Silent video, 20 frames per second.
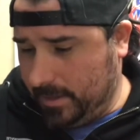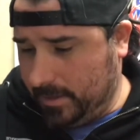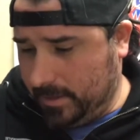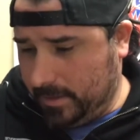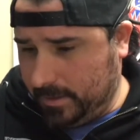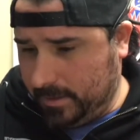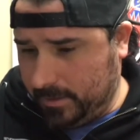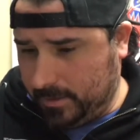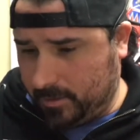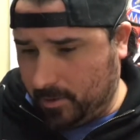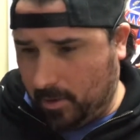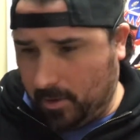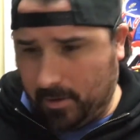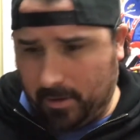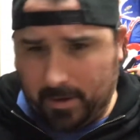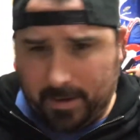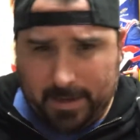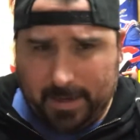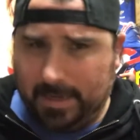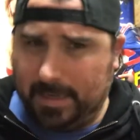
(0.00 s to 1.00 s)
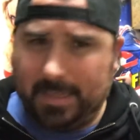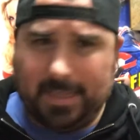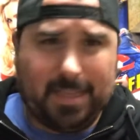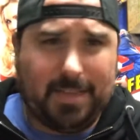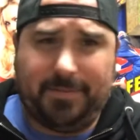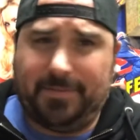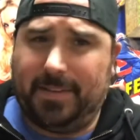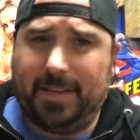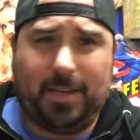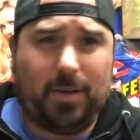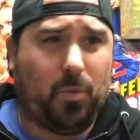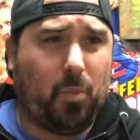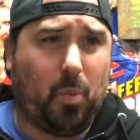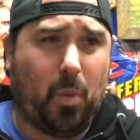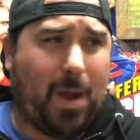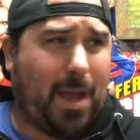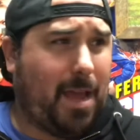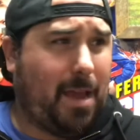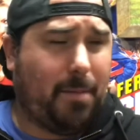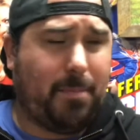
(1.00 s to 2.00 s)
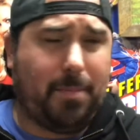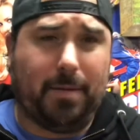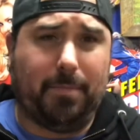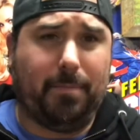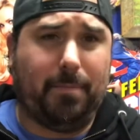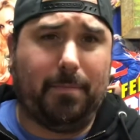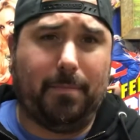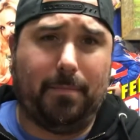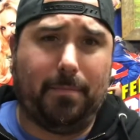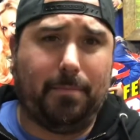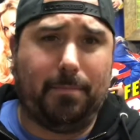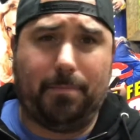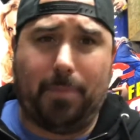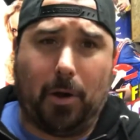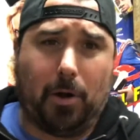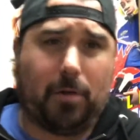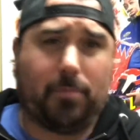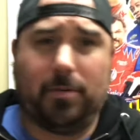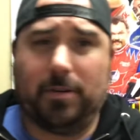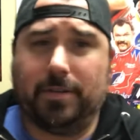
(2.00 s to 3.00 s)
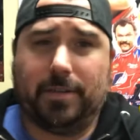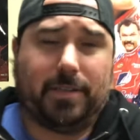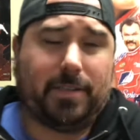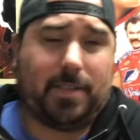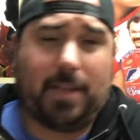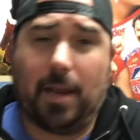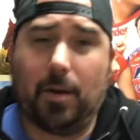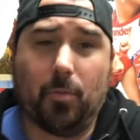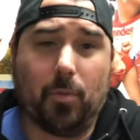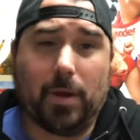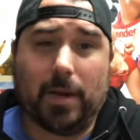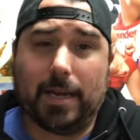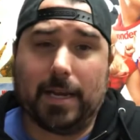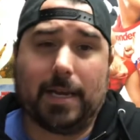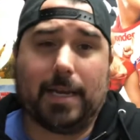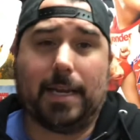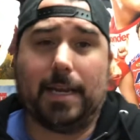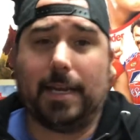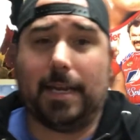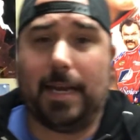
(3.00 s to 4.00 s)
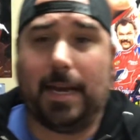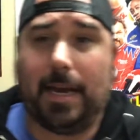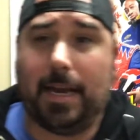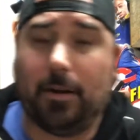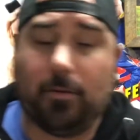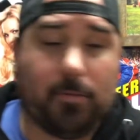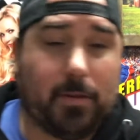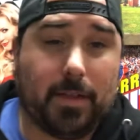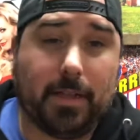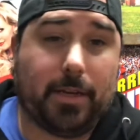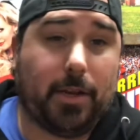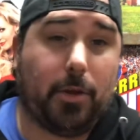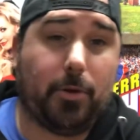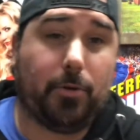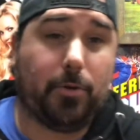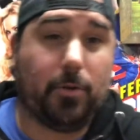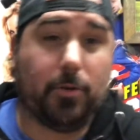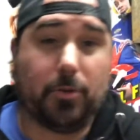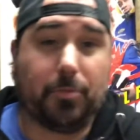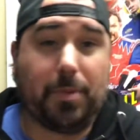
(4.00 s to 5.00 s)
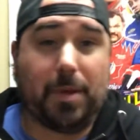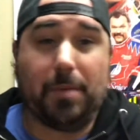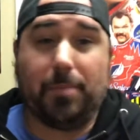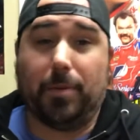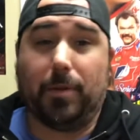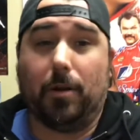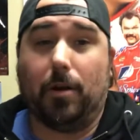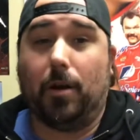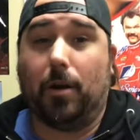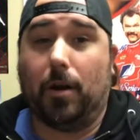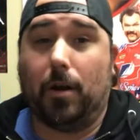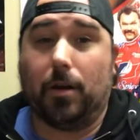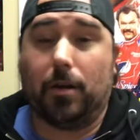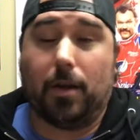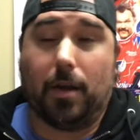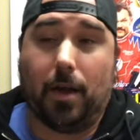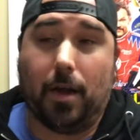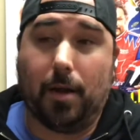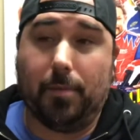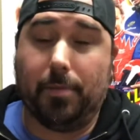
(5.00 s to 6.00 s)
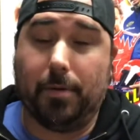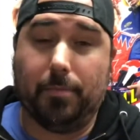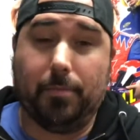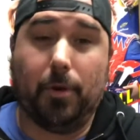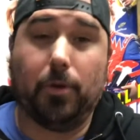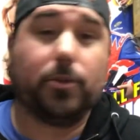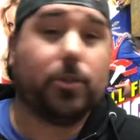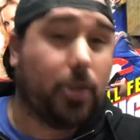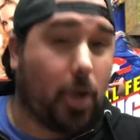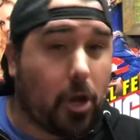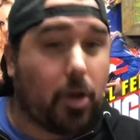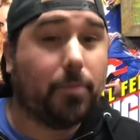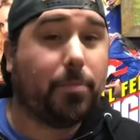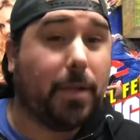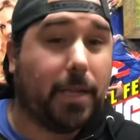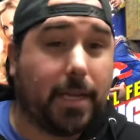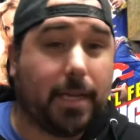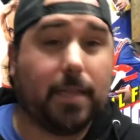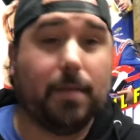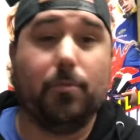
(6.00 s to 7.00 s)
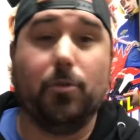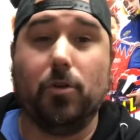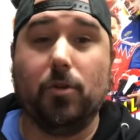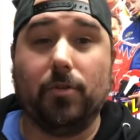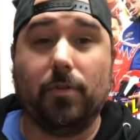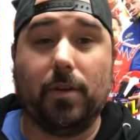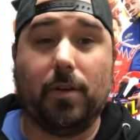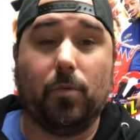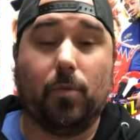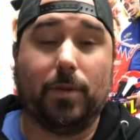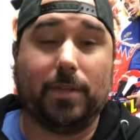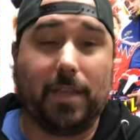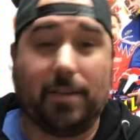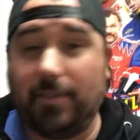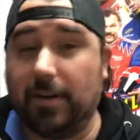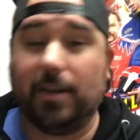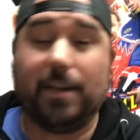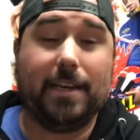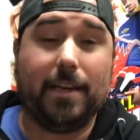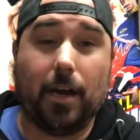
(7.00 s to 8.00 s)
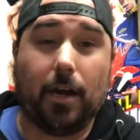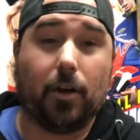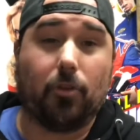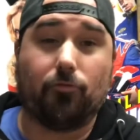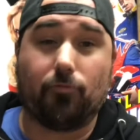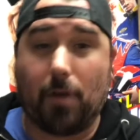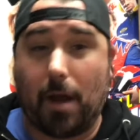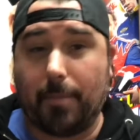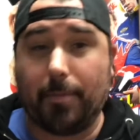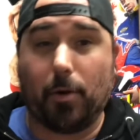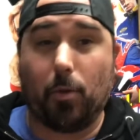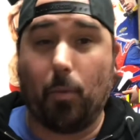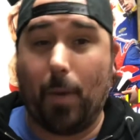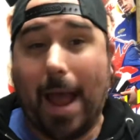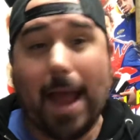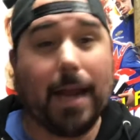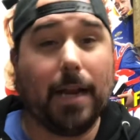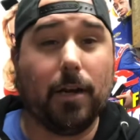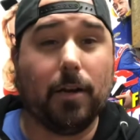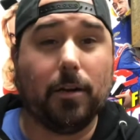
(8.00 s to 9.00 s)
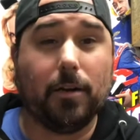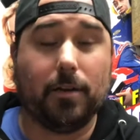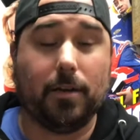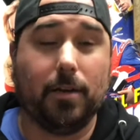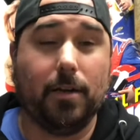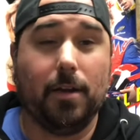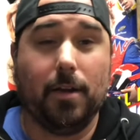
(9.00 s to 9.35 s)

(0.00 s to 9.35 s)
Starred Clifton, Webb, and Barbara Stenwick. I don't really know who those people are. But most notably in the movie was a very young Robert Wagner.